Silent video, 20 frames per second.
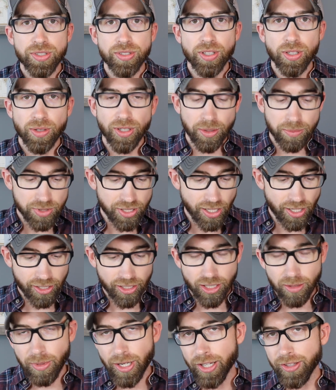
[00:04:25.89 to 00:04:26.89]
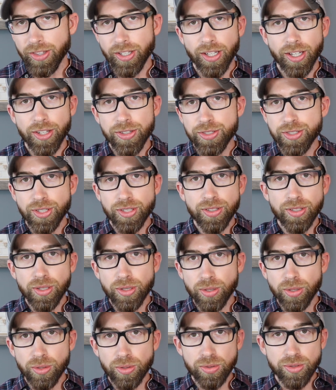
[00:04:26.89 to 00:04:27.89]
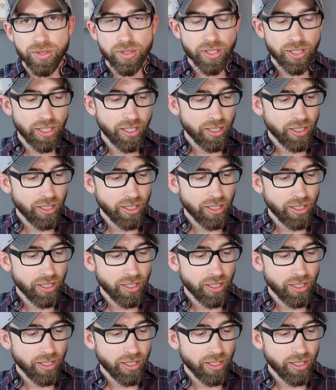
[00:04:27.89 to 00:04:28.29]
you know what I'm talking about, the Hudson News,